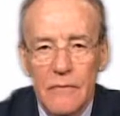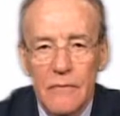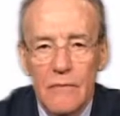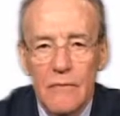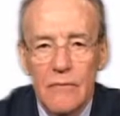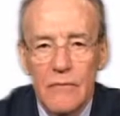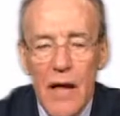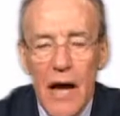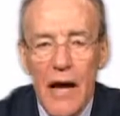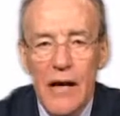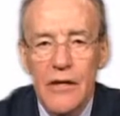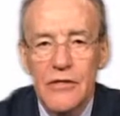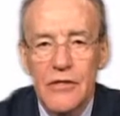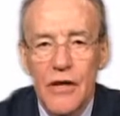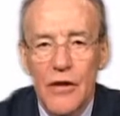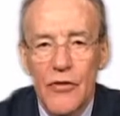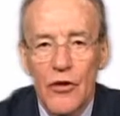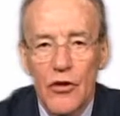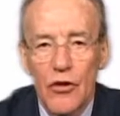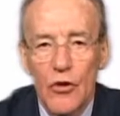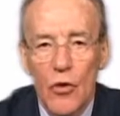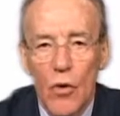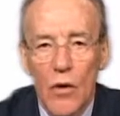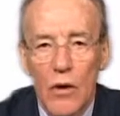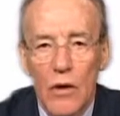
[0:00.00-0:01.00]
knocks on
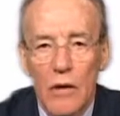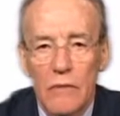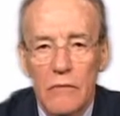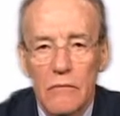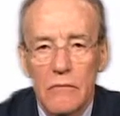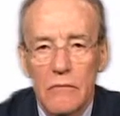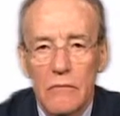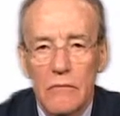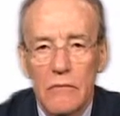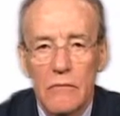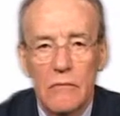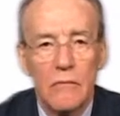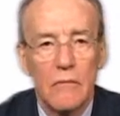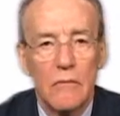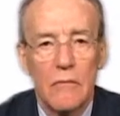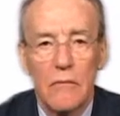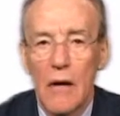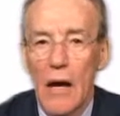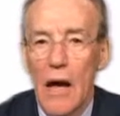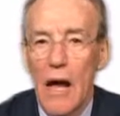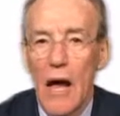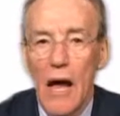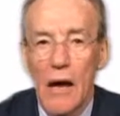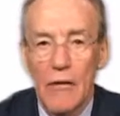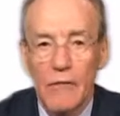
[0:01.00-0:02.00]
the door.
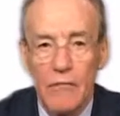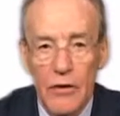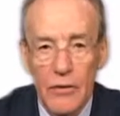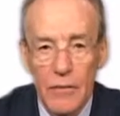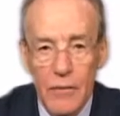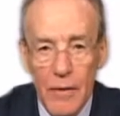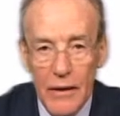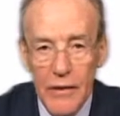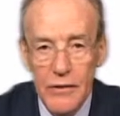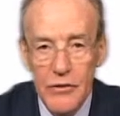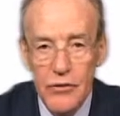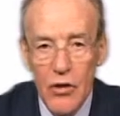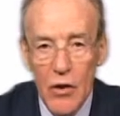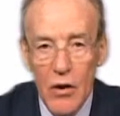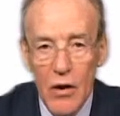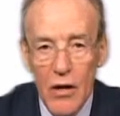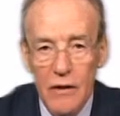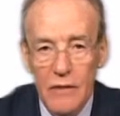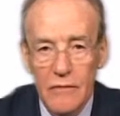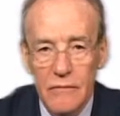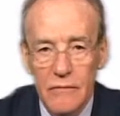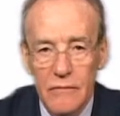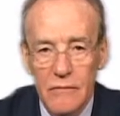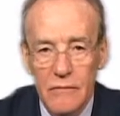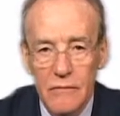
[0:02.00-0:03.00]
Everybody's
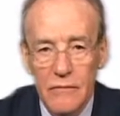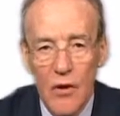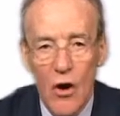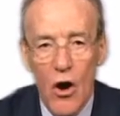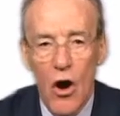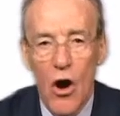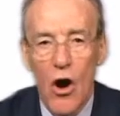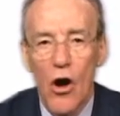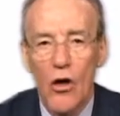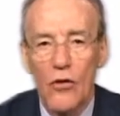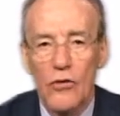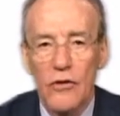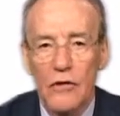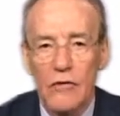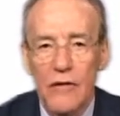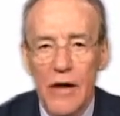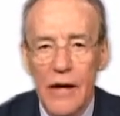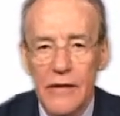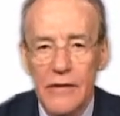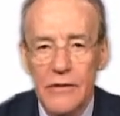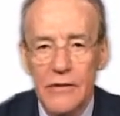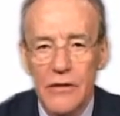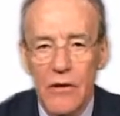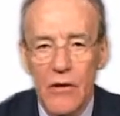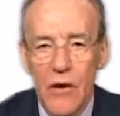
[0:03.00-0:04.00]
gone. All the
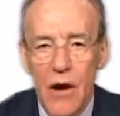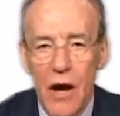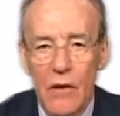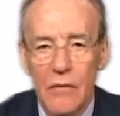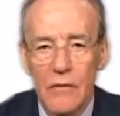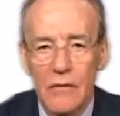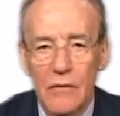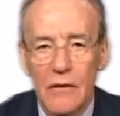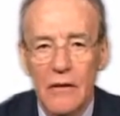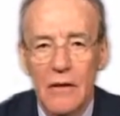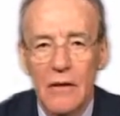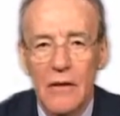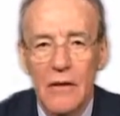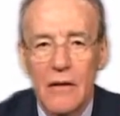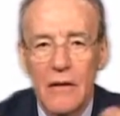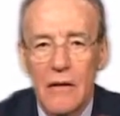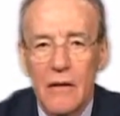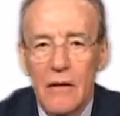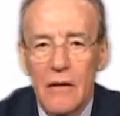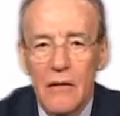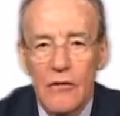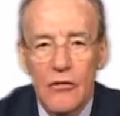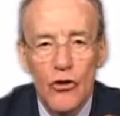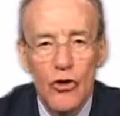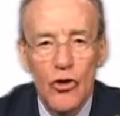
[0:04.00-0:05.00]
lights are out.
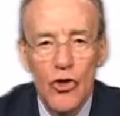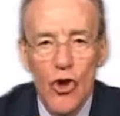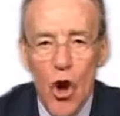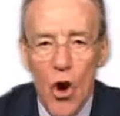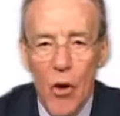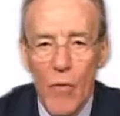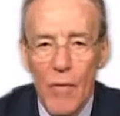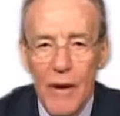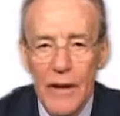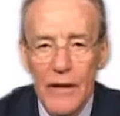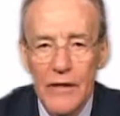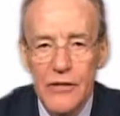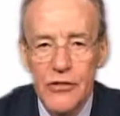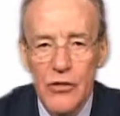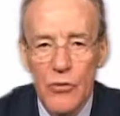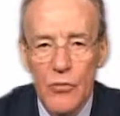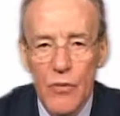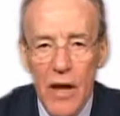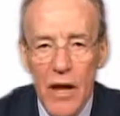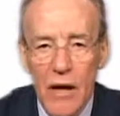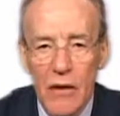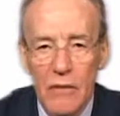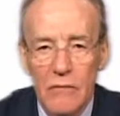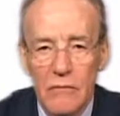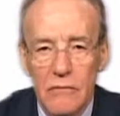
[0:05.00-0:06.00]
Nobody's
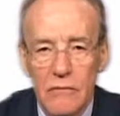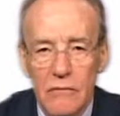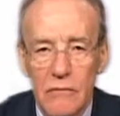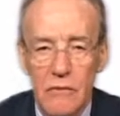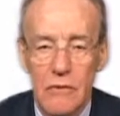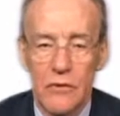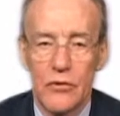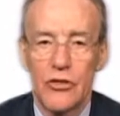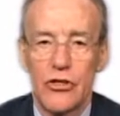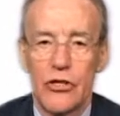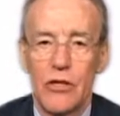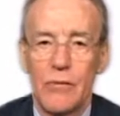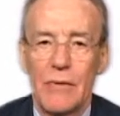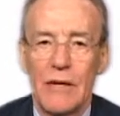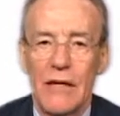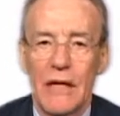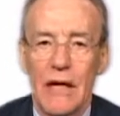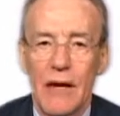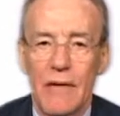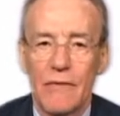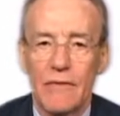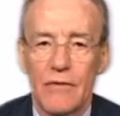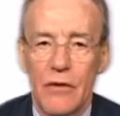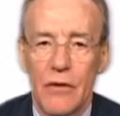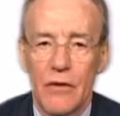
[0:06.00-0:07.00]
around. She
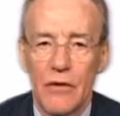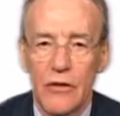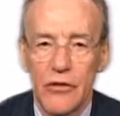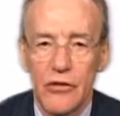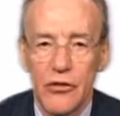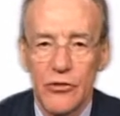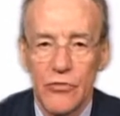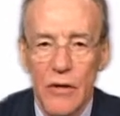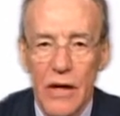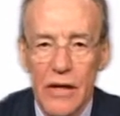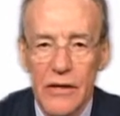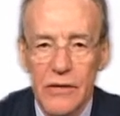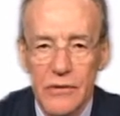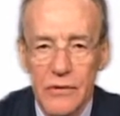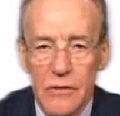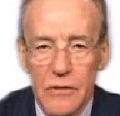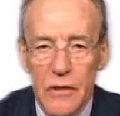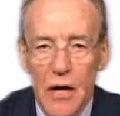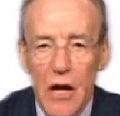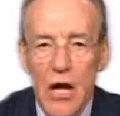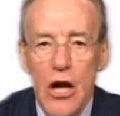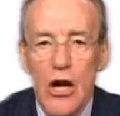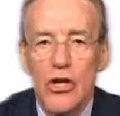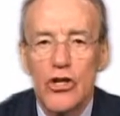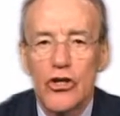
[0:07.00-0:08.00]
became very distressed.
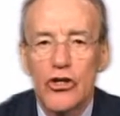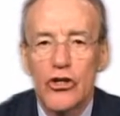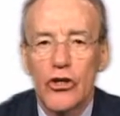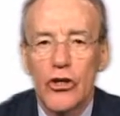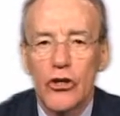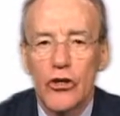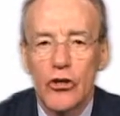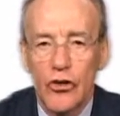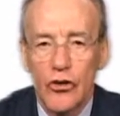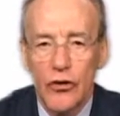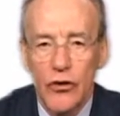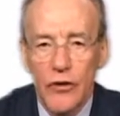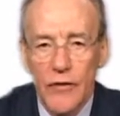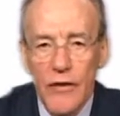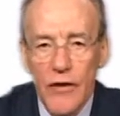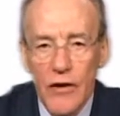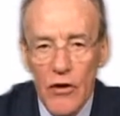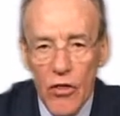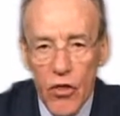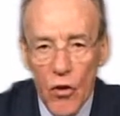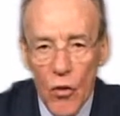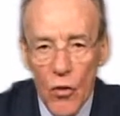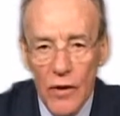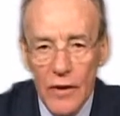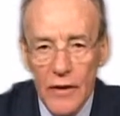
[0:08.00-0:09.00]
She alerted the
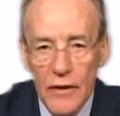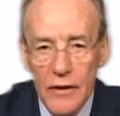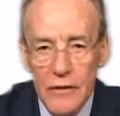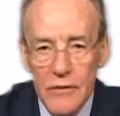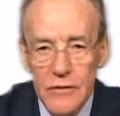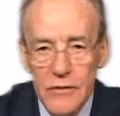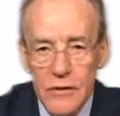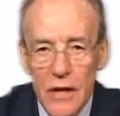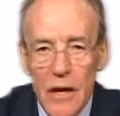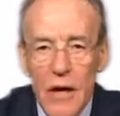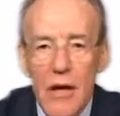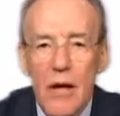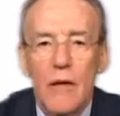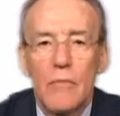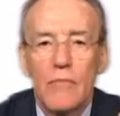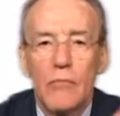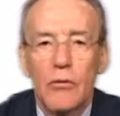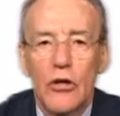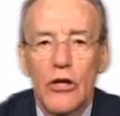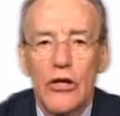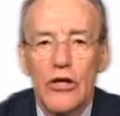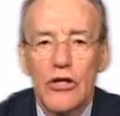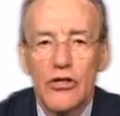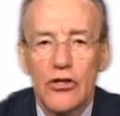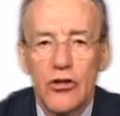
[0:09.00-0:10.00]
authorities.
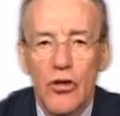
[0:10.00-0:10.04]
Police